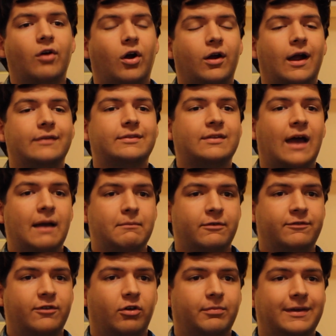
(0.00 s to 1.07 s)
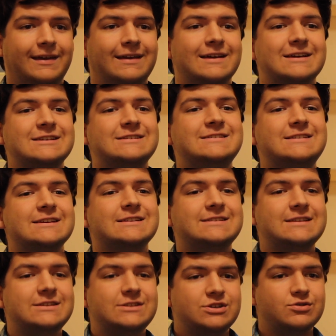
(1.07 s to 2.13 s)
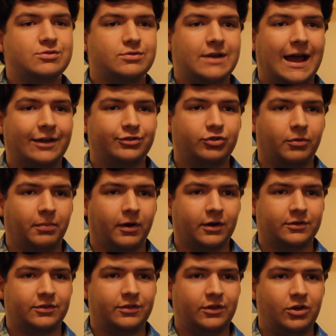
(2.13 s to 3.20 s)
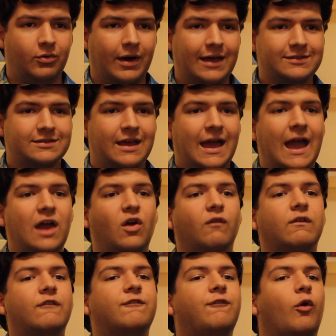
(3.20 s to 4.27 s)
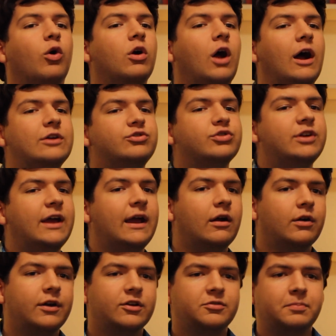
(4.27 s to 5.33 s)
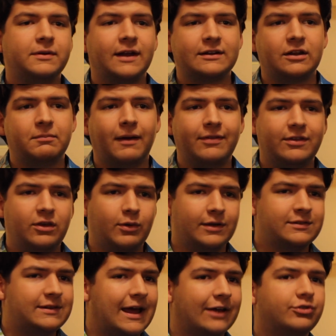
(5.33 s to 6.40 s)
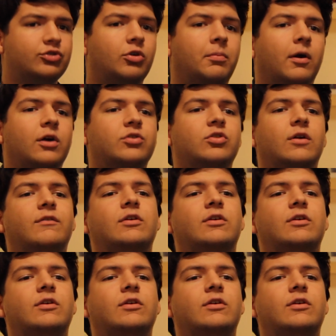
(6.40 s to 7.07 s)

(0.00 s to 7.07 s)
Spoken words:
There are, at the time of filming, 62 national parks in the US and over 400 areas protected by the US National Park